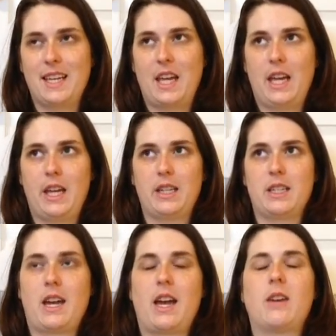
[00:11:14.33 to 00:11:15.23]

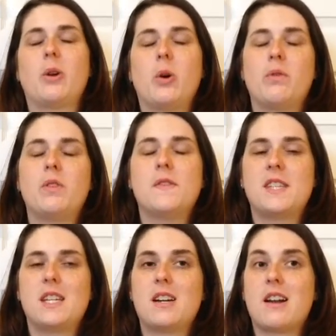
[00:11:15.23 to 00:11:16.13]
And I don't know if you've
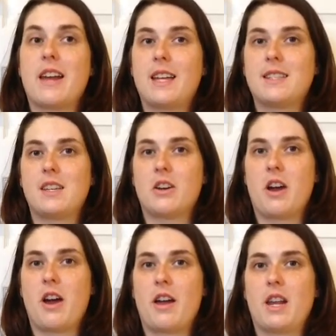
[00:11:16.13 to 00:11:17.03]
seen it on Etsy or
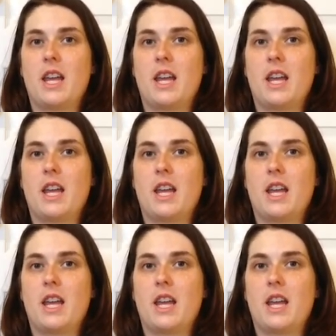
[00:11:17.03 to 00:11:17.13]
not.